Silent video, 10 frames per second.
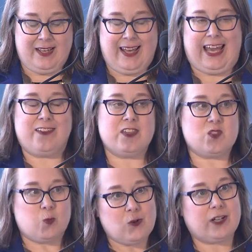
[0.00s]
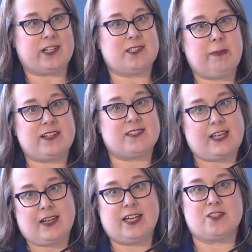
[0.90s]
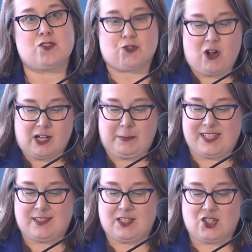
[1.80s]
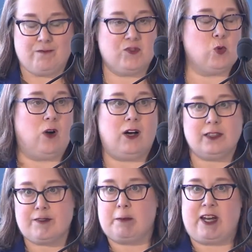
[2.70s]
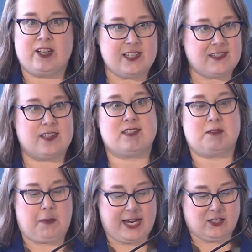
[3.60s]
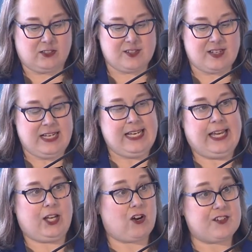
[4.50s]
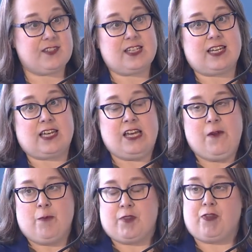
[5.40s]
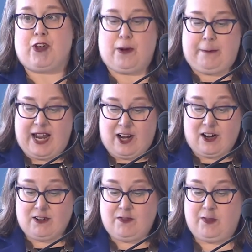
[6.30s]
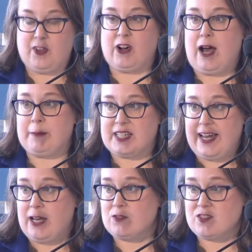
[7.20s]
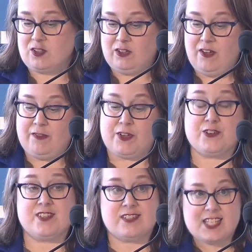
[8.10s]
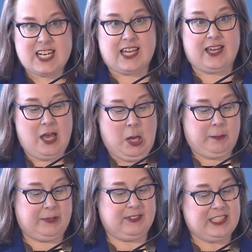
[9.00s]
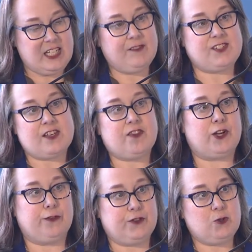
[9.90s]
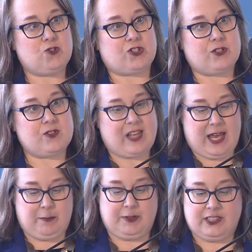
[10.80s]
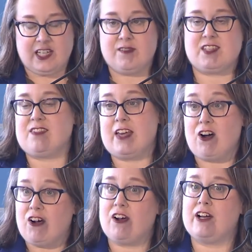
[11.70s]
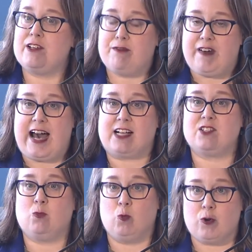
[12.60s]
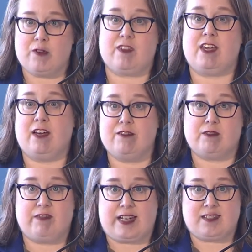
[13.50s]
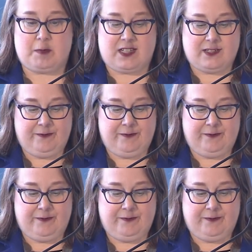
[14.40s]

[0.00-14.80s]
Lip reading: And this work is about sending a strong message to all of the Bernices and Michaels in our city that their mayor, their common council, their city believes in their futures and believes that they are, in fact, worthy of investment.